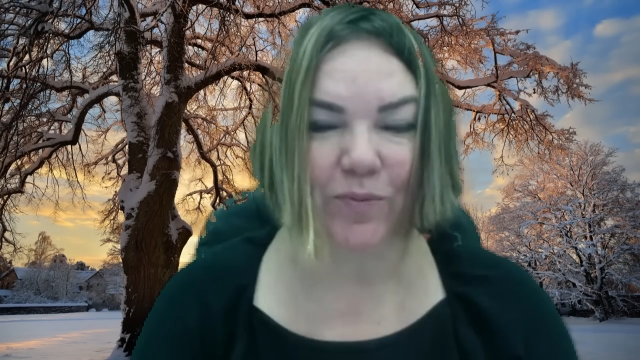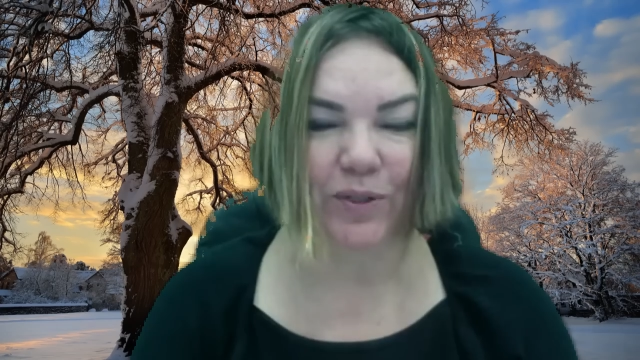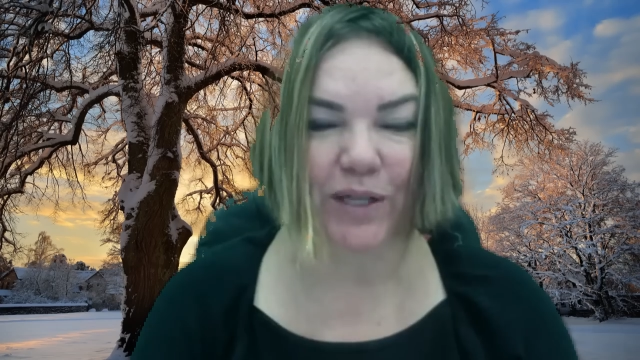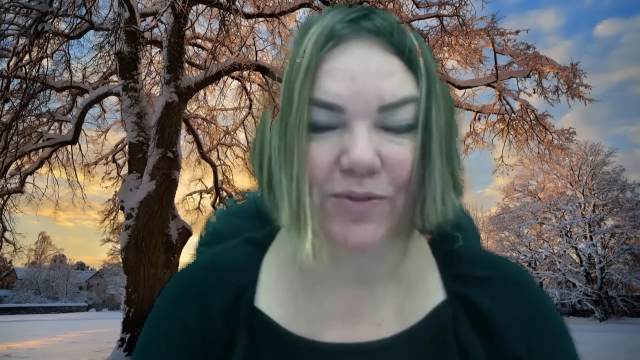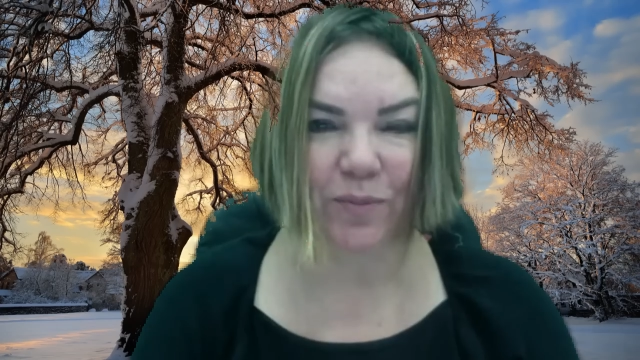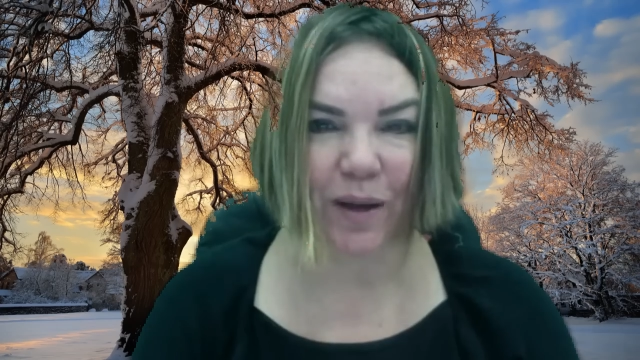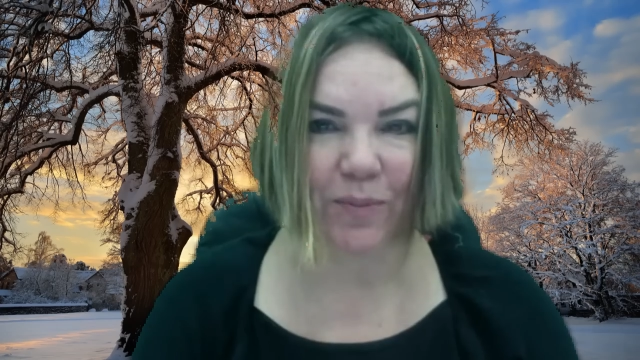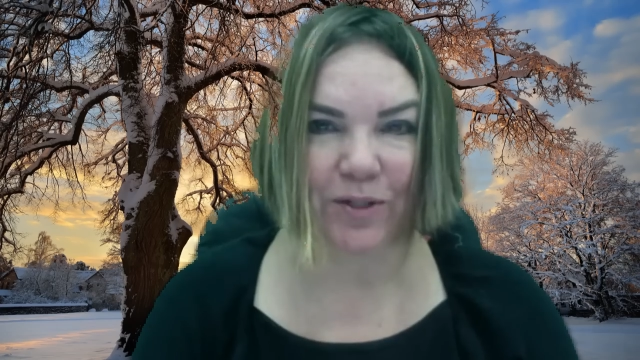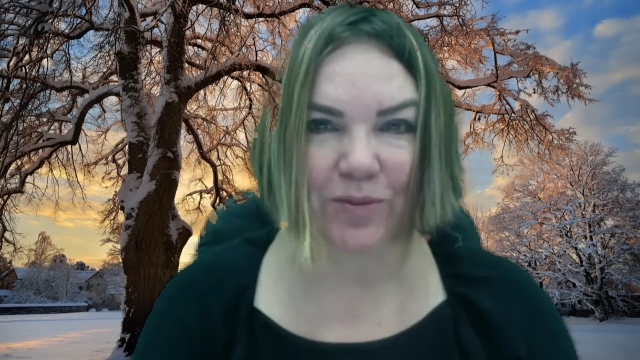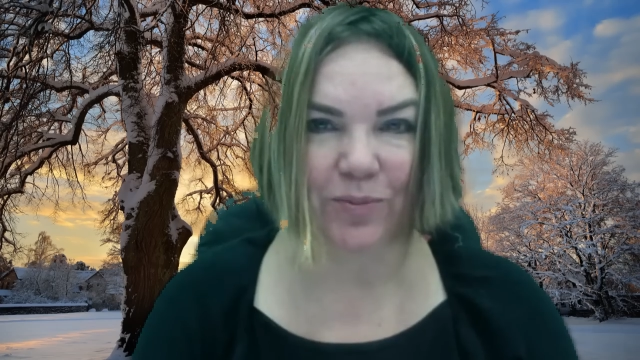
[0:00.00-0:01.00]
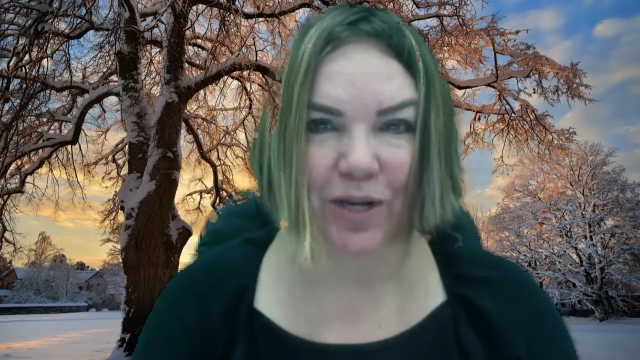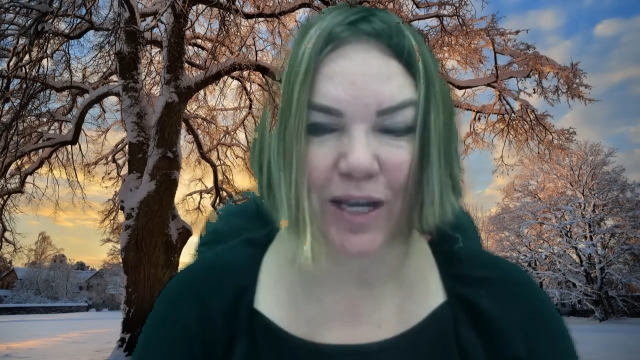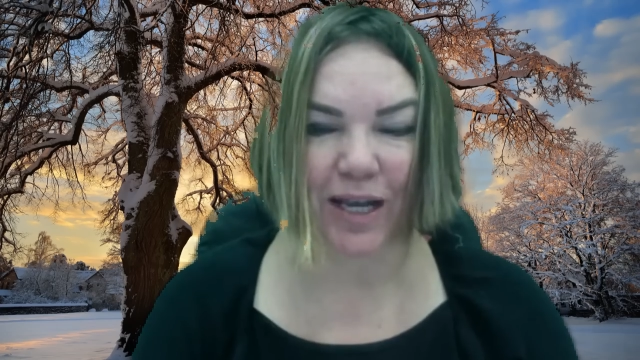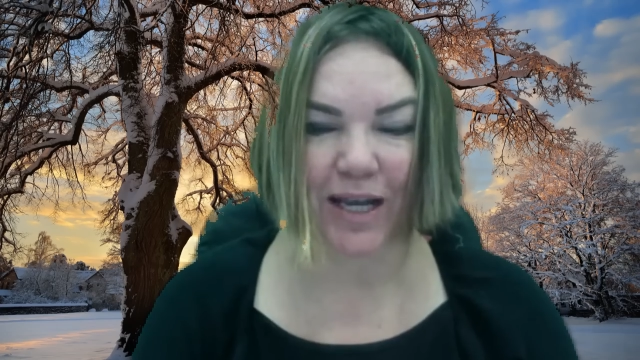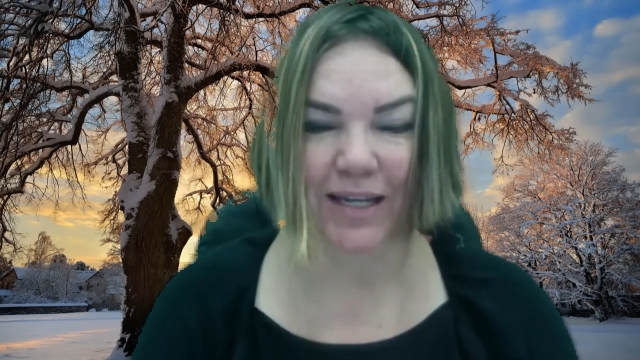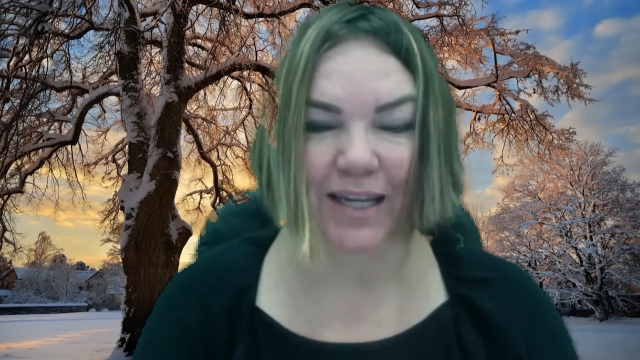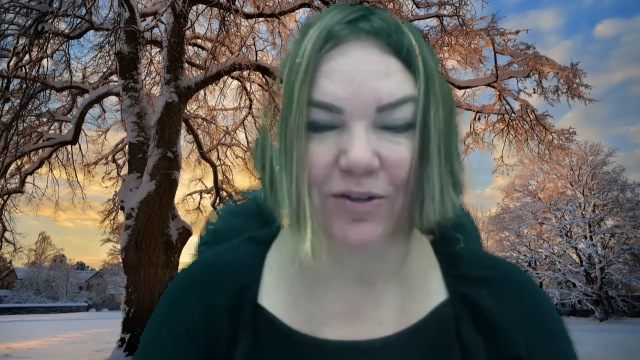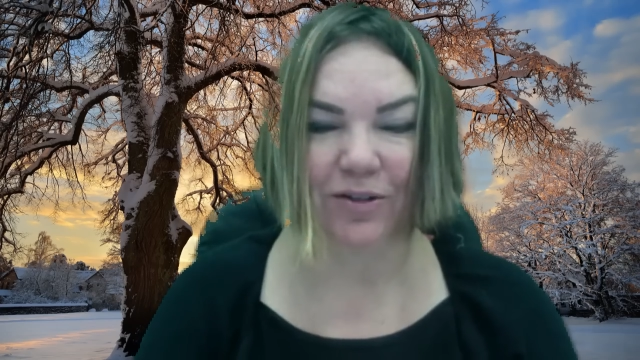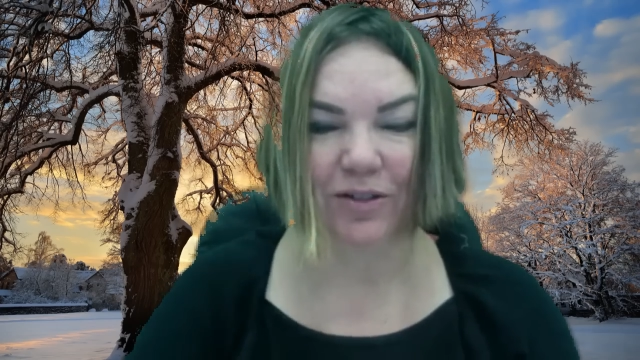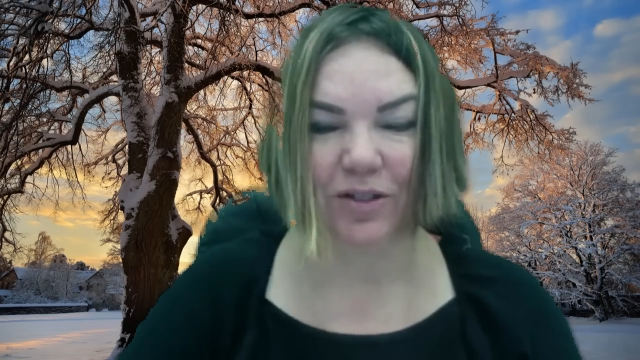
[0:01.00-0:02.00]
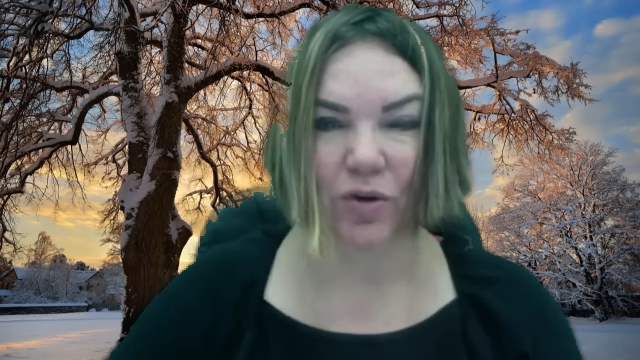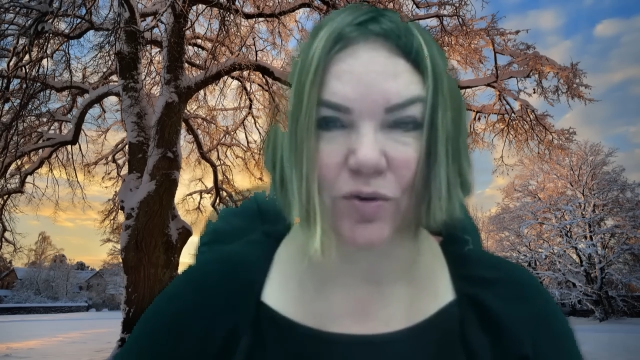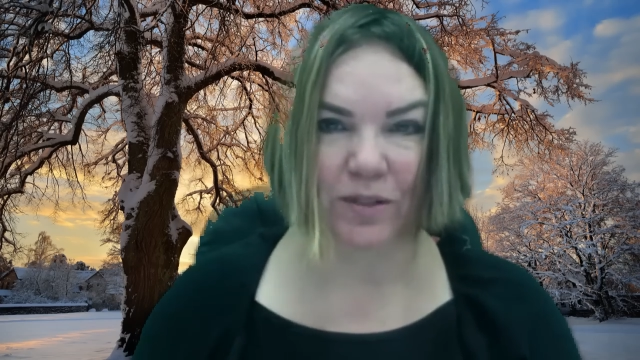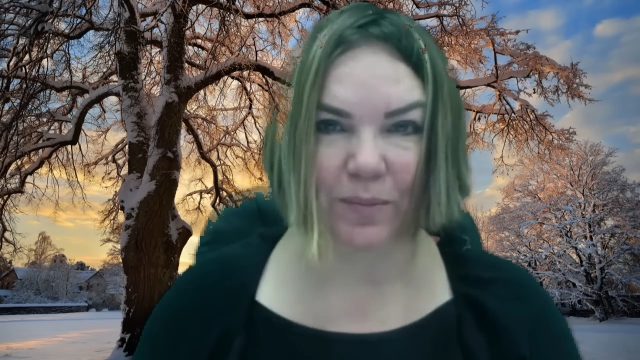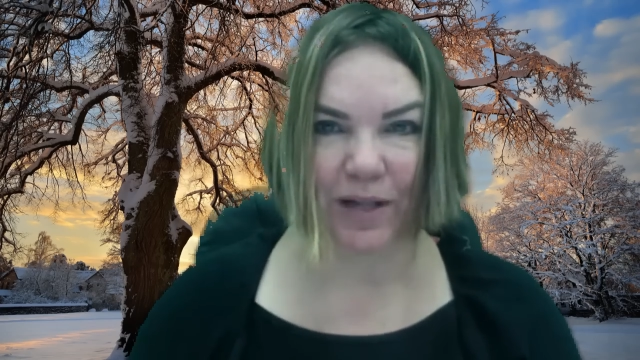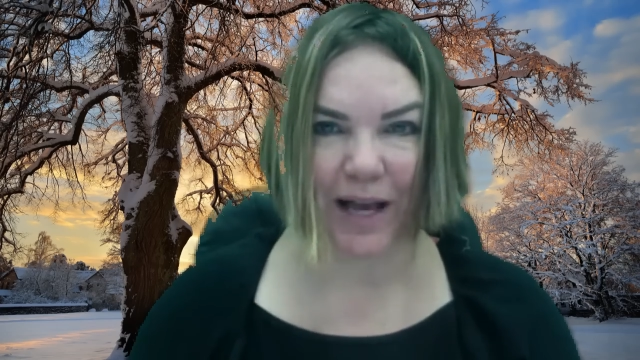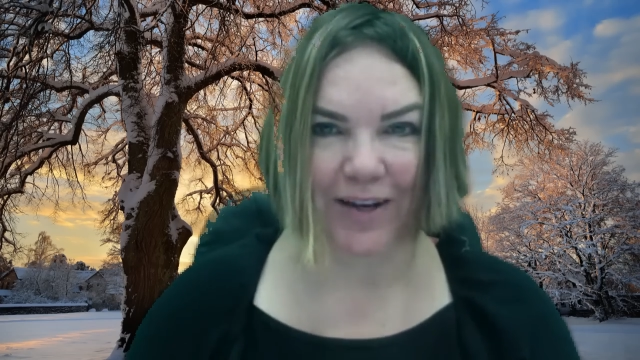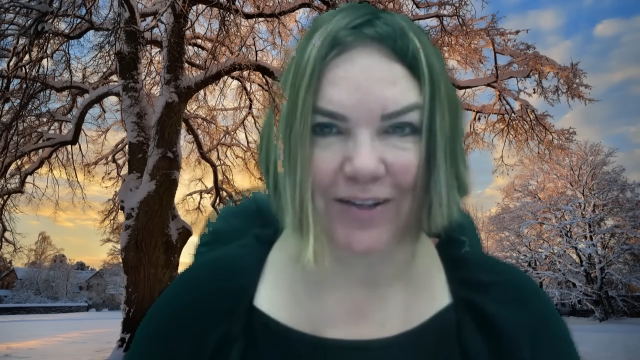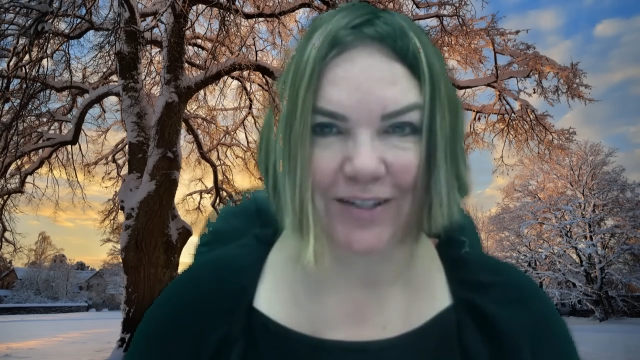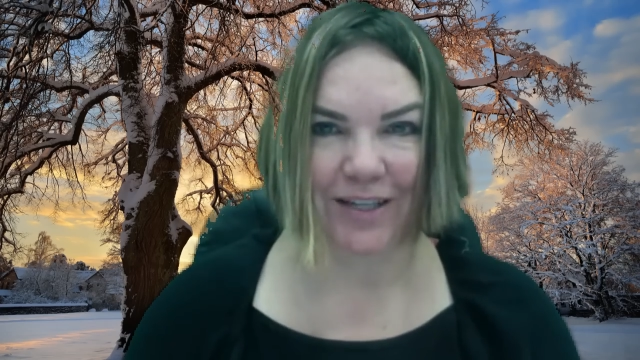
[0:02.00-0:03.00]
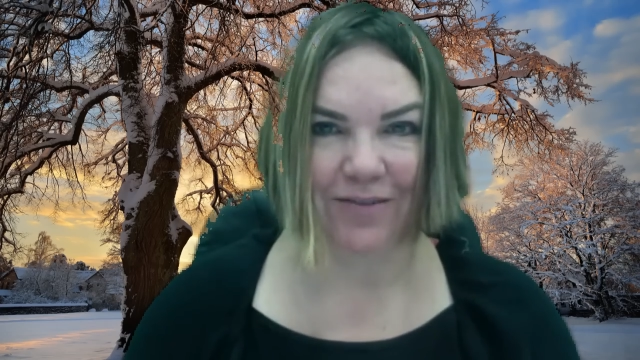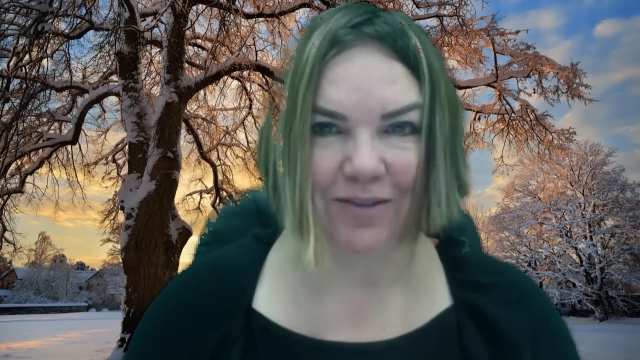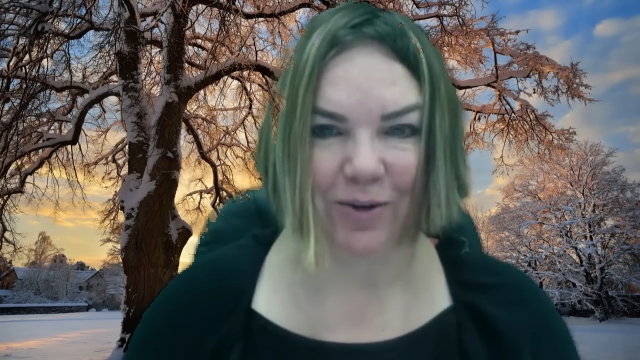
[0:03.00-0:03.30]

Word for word: Please remember to bring needle nose pliers if you are